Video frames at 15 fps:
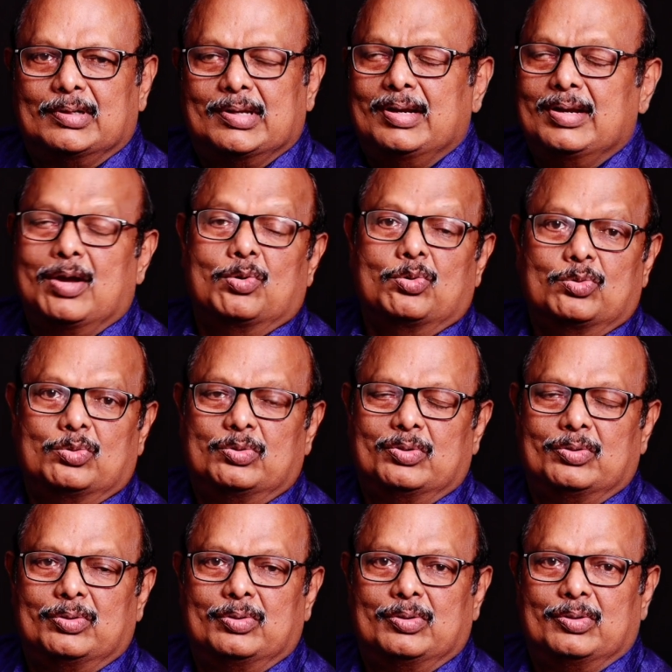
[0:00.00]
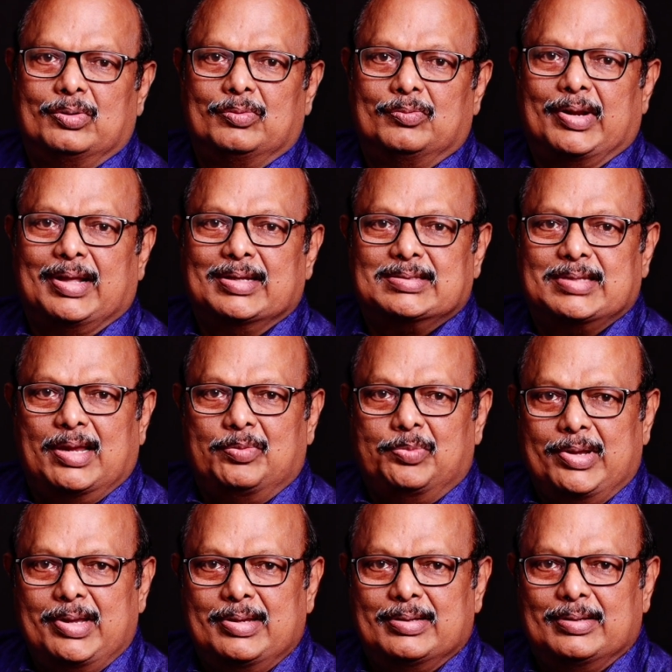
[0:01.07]
Till now, when I say
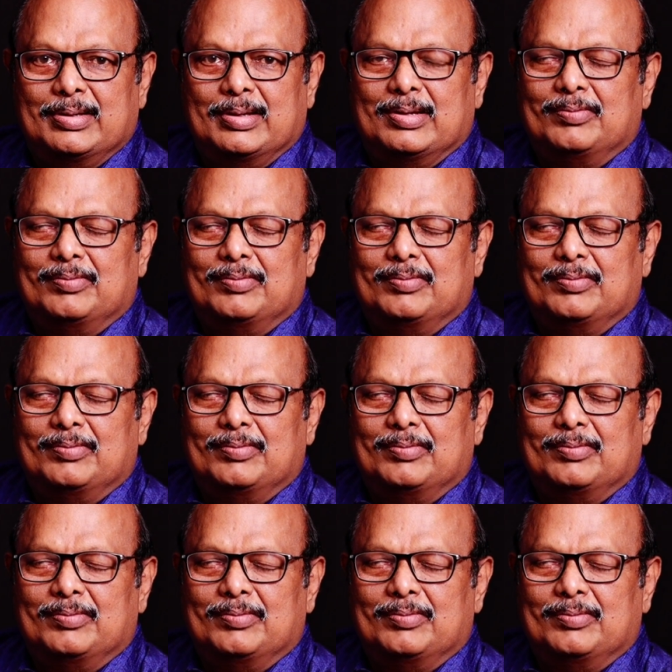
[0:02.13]
we